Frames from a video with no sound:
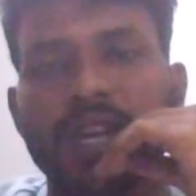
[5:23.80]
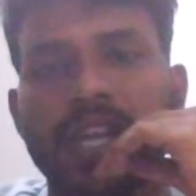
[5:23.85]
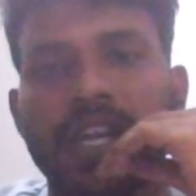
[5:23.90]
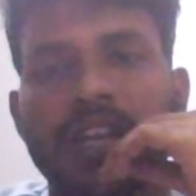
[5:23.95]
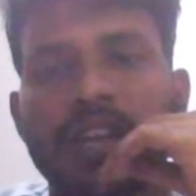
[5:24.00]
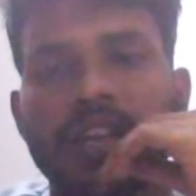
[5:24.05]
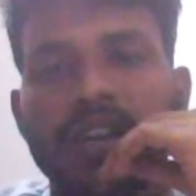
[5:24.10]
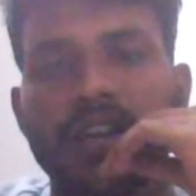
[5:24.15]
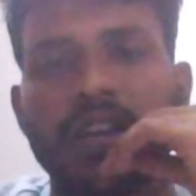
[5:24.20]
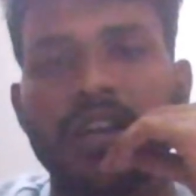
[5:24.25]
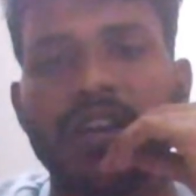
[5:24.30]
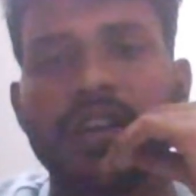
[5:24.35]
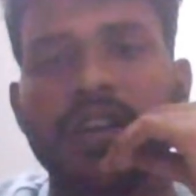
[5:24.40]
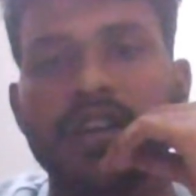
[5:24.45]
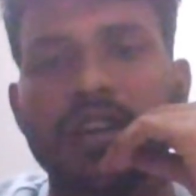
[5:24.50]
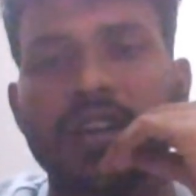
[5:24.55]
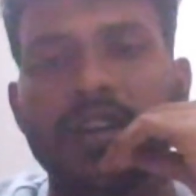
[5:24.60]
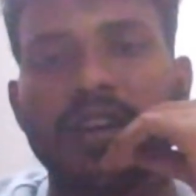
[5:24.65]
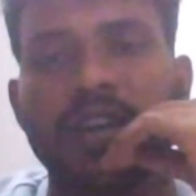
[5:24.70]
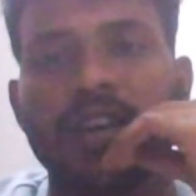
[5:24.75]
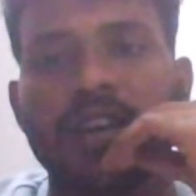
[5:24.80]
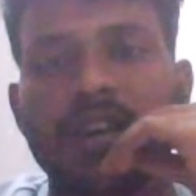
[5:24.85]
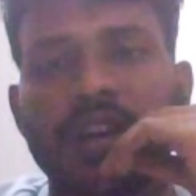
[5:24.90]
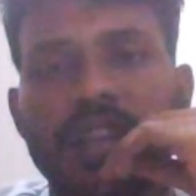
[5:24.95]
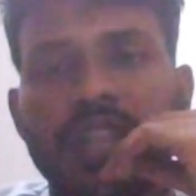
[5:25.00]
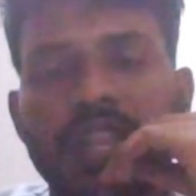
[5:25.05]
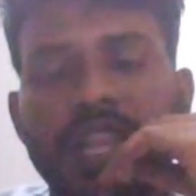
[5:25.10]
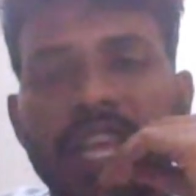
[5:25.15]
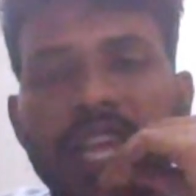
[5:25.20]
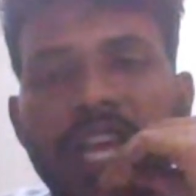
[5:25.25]
program logic
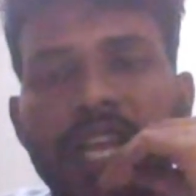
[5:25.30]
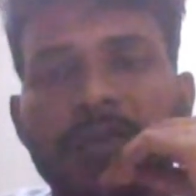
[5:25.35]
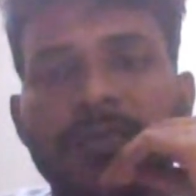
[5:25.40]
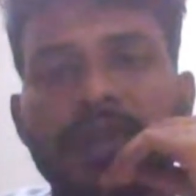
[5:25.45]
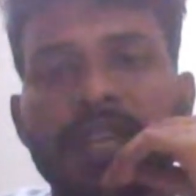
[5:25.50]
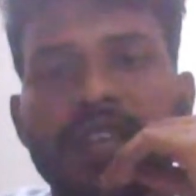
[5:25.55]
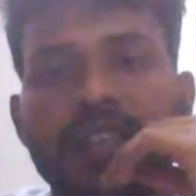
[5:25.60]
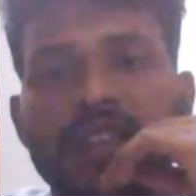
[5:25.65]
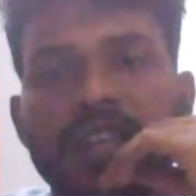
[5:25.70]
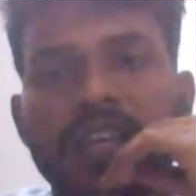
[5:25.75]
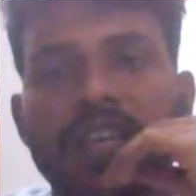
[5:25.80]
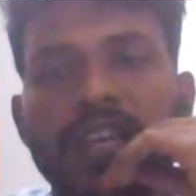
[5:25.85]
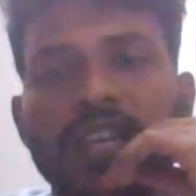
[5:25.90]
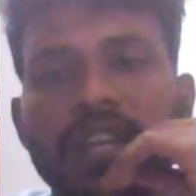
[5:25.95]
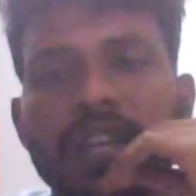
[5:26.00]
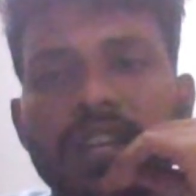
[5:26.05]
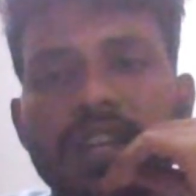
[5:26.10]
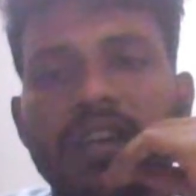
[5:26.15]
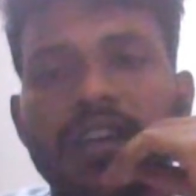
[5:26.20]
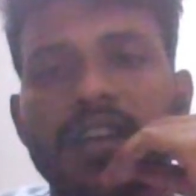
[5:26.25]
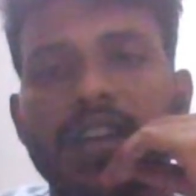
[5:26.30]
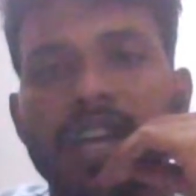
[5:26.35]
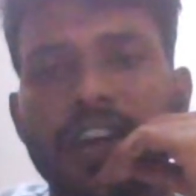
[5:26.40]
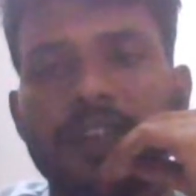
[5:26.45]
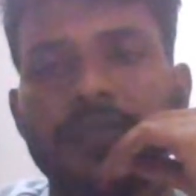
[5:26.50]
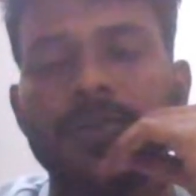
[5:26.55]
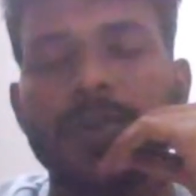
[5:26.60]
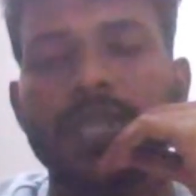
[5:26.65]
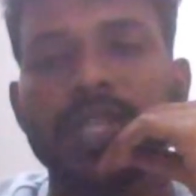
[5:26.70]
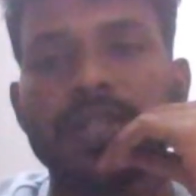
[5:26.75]
blocks in FPGA board
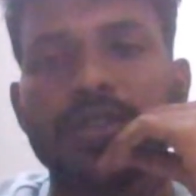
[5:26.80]
and